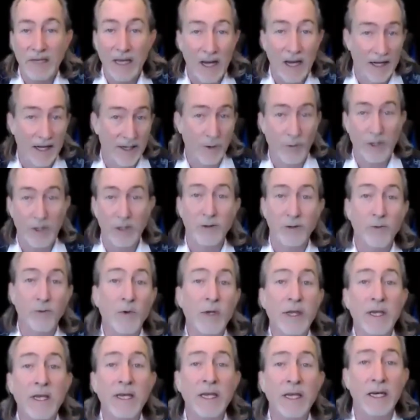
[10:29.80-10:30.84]
God dwells
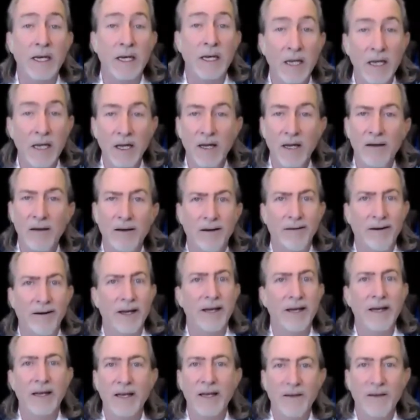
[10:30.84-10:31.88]
within, all
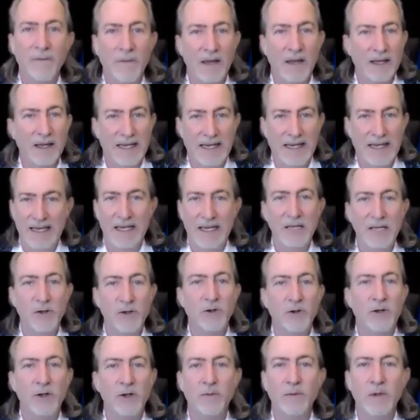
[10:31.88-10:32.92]
right, in each
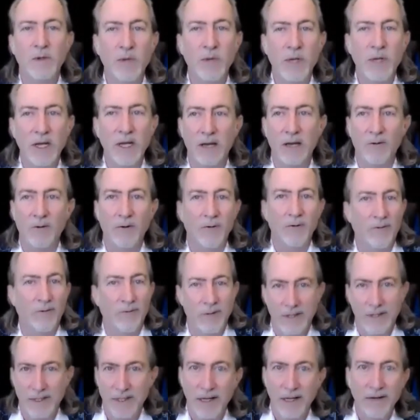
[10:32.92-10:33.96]
human being. Well,
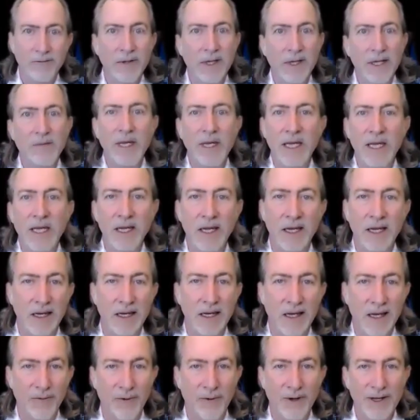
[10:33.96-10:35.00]
what's that really mean?